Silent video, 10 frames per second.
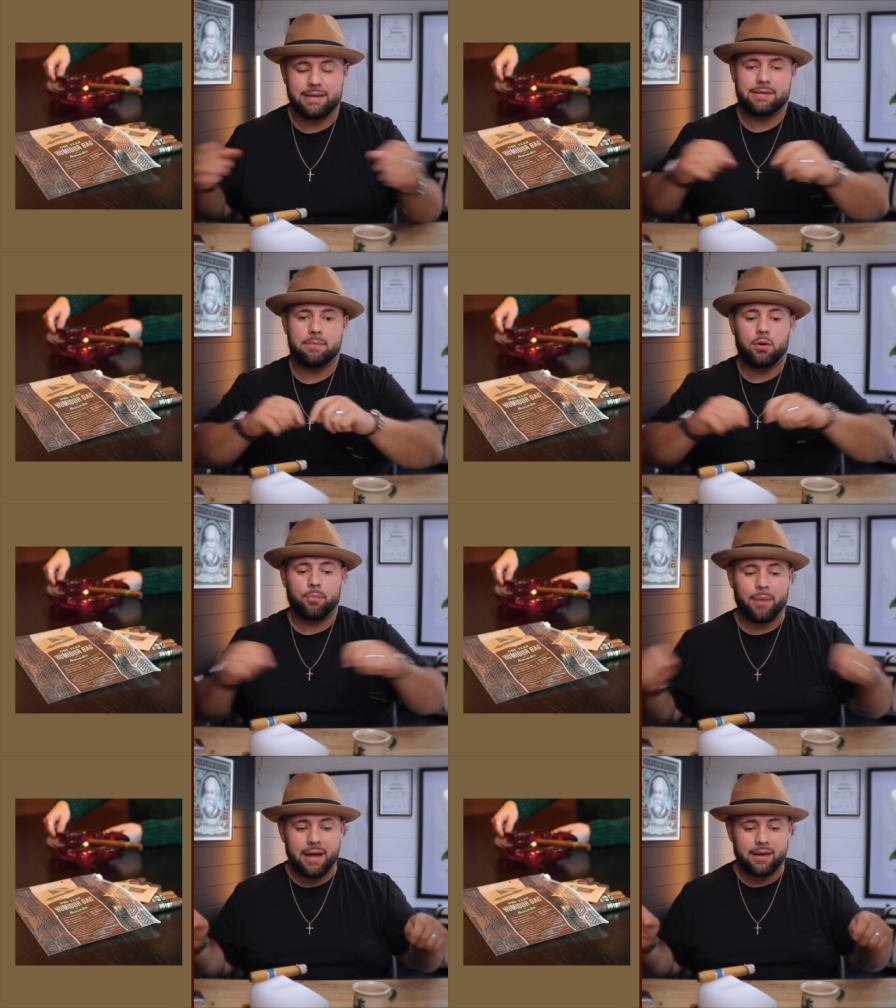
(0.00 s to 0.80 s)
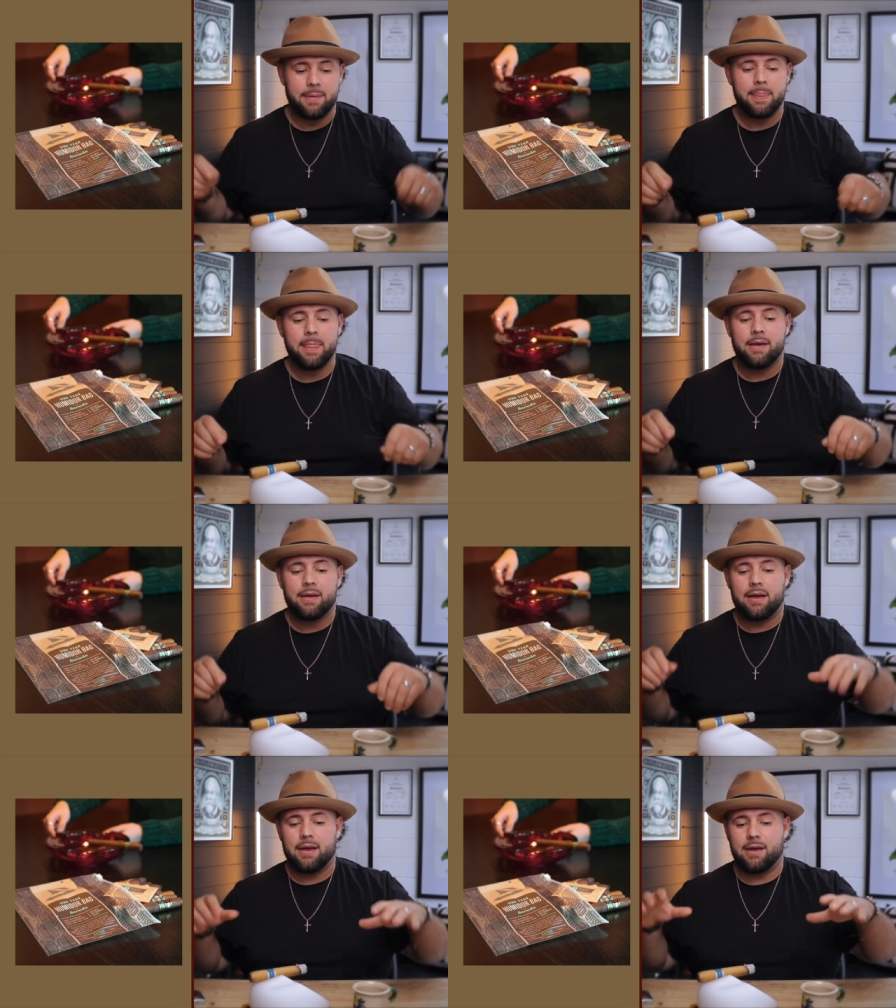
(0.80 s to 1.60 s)
A Ziploc bag,
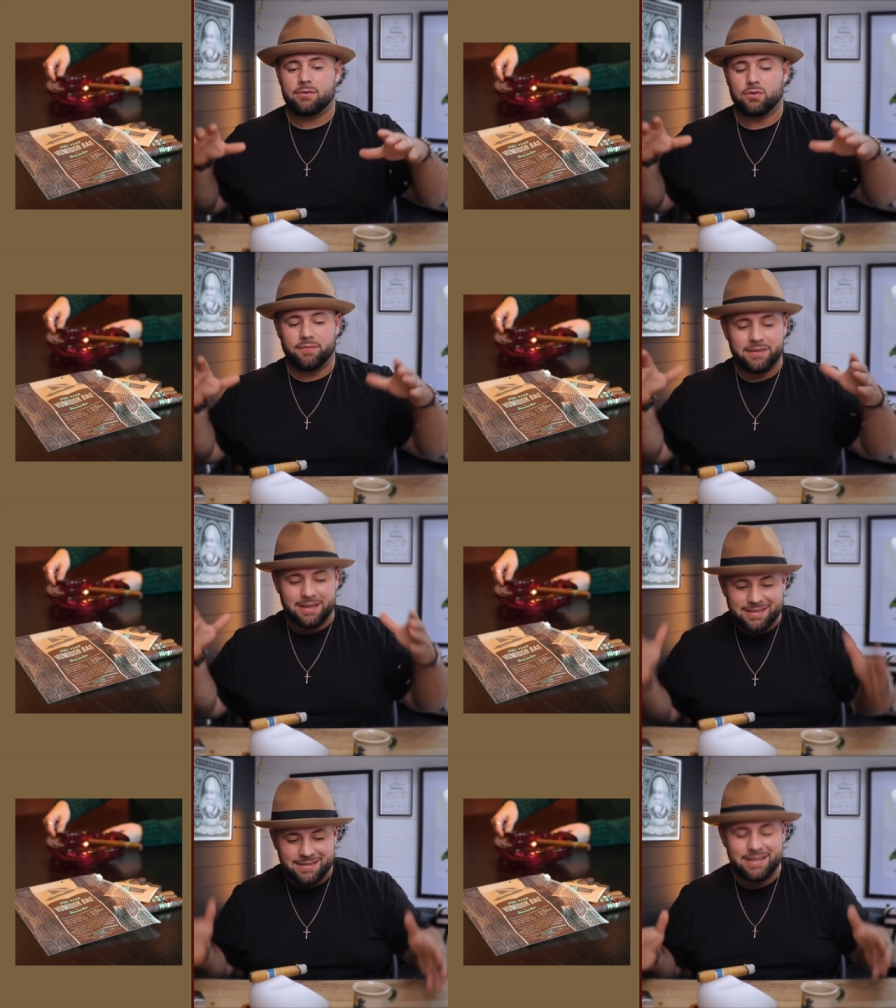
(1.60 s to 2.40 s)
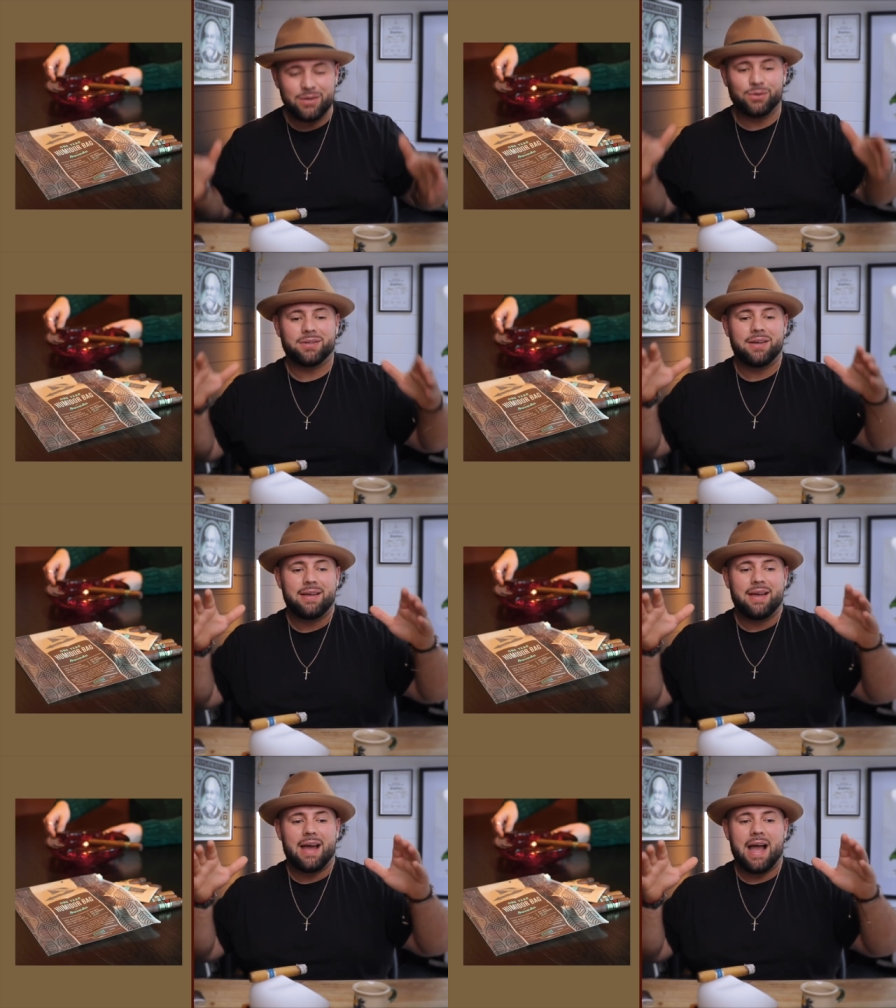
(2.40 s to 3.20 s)
uh, something that is sealed,
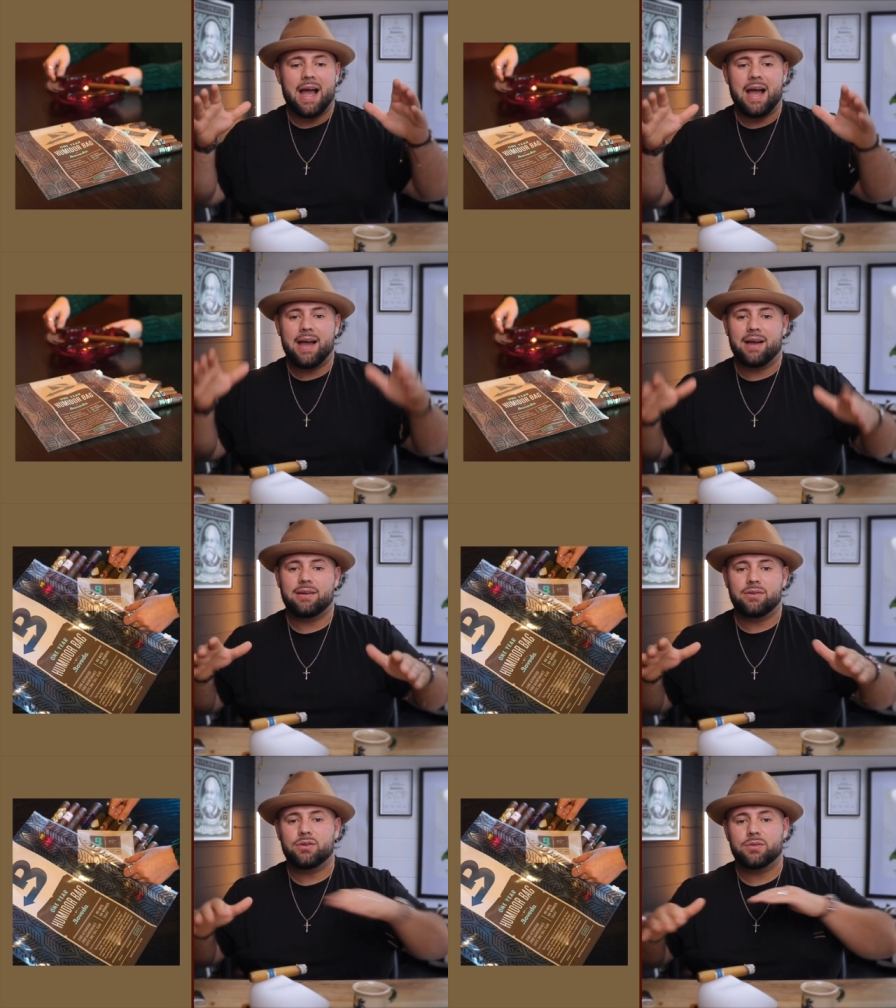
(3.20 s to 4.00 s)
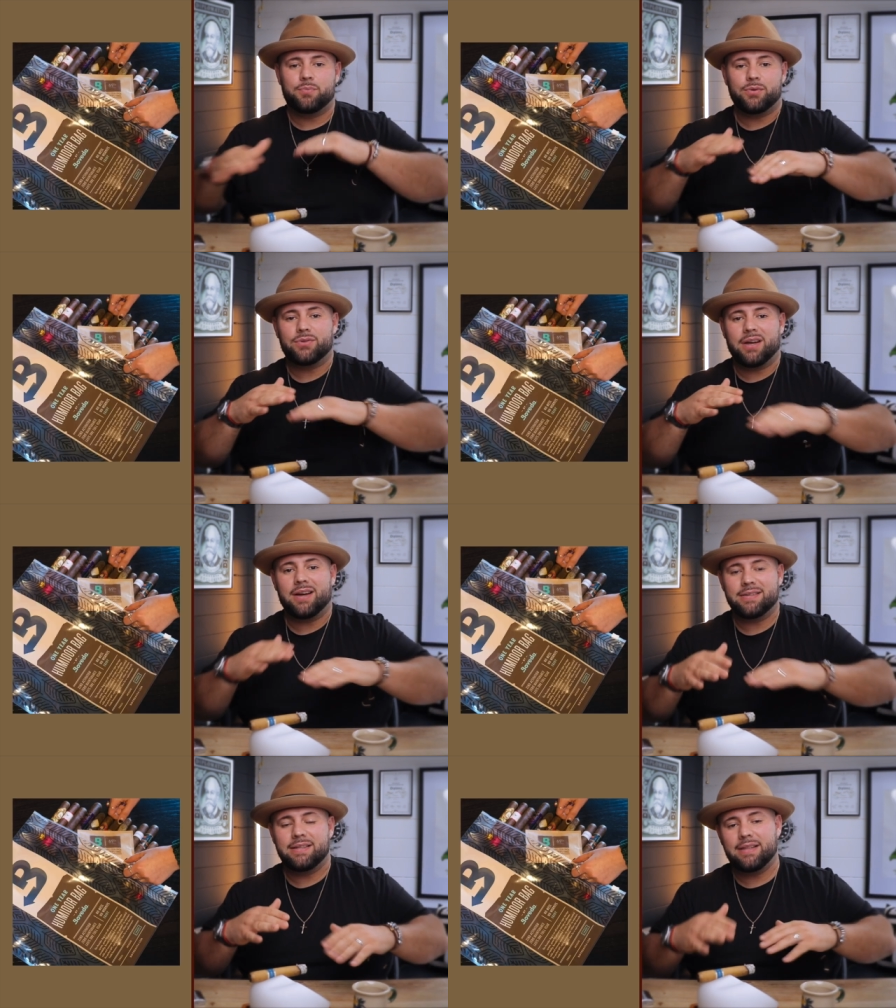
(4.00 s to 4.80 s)
and you just put your cigars in